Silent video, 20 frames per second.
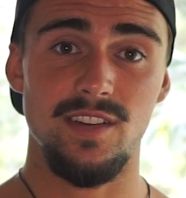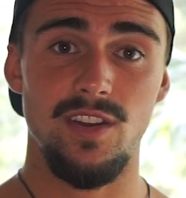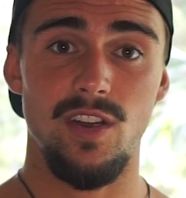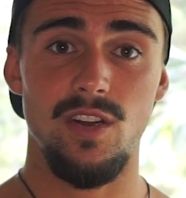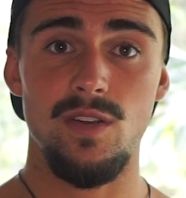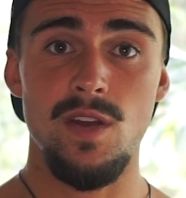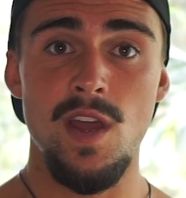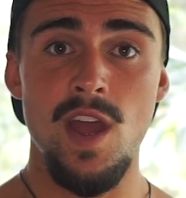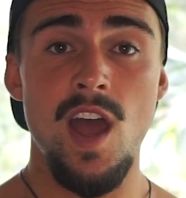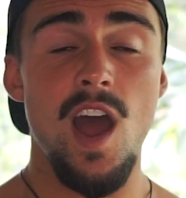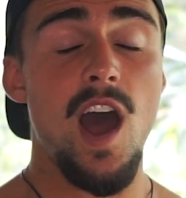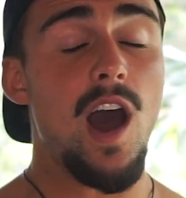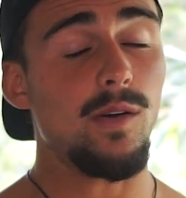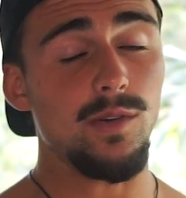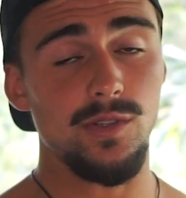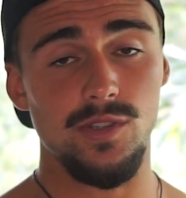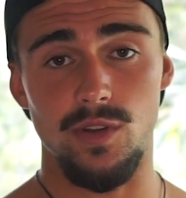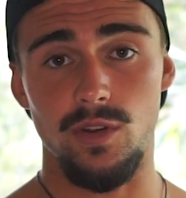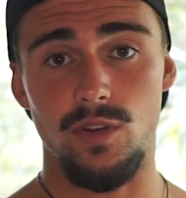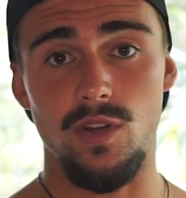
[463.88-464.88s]
ago, I
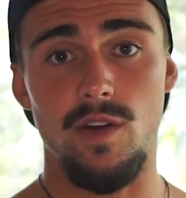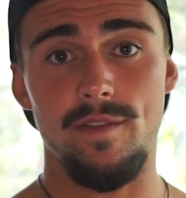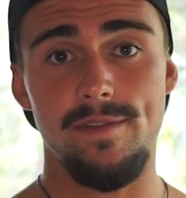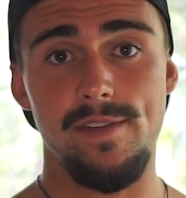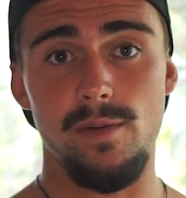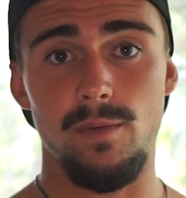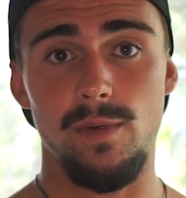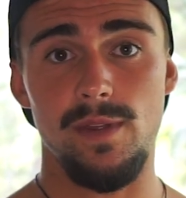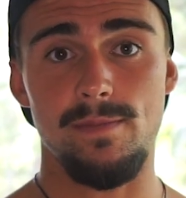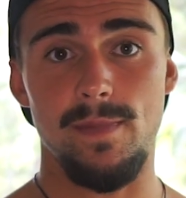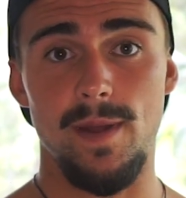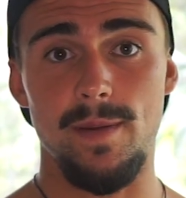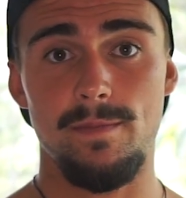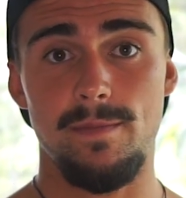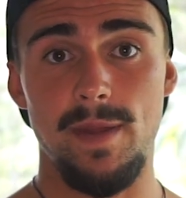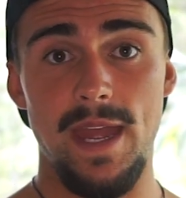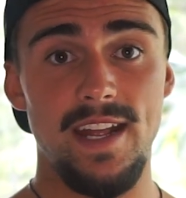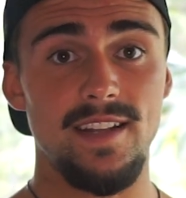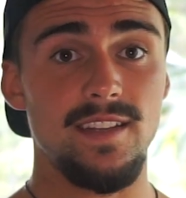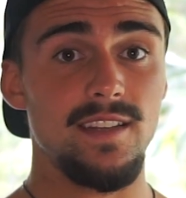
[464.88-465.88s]
was so confident with my
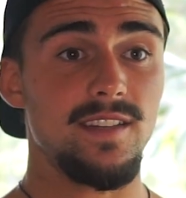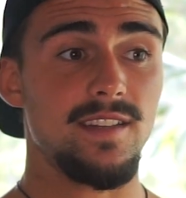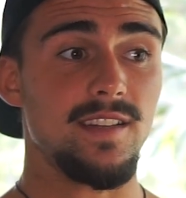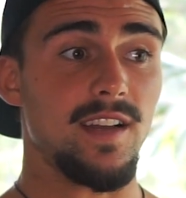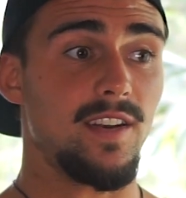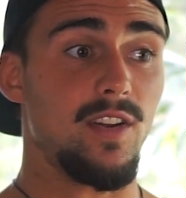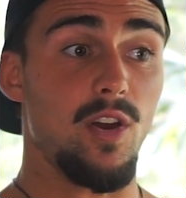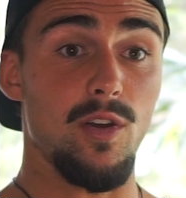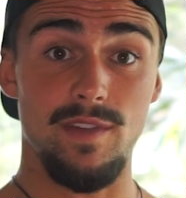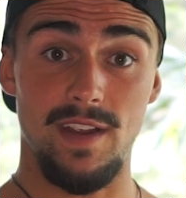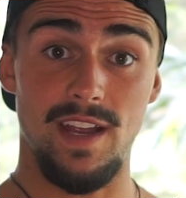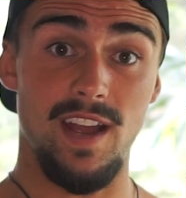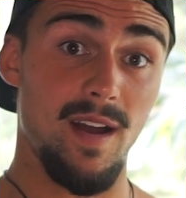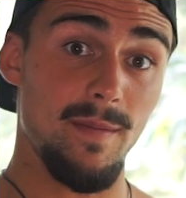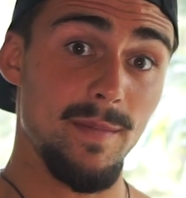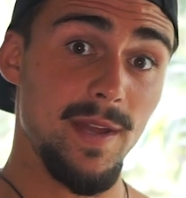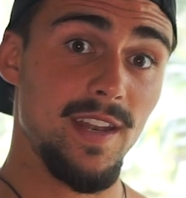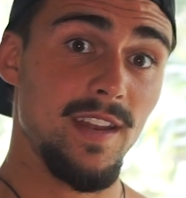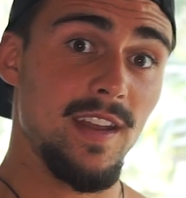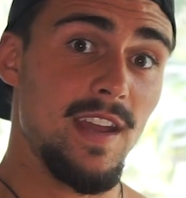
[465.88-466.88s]
pectus, I'd
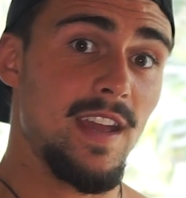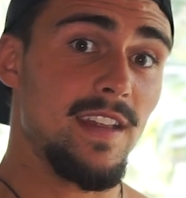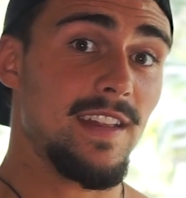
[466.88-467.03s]
overcome it.